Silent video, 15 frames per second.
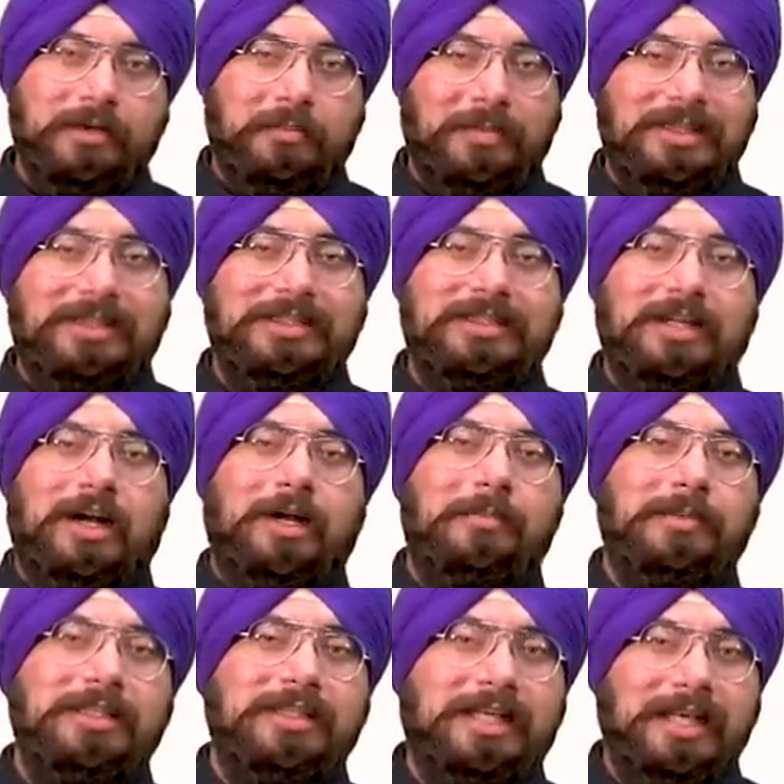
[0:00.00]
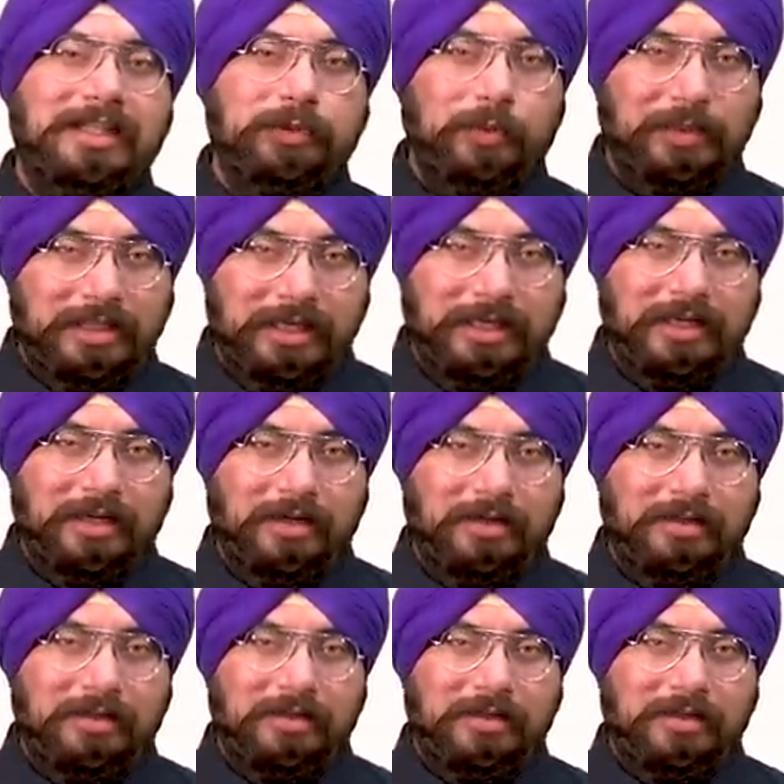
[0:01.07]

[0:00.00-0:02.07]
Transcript: But this can't be the case with India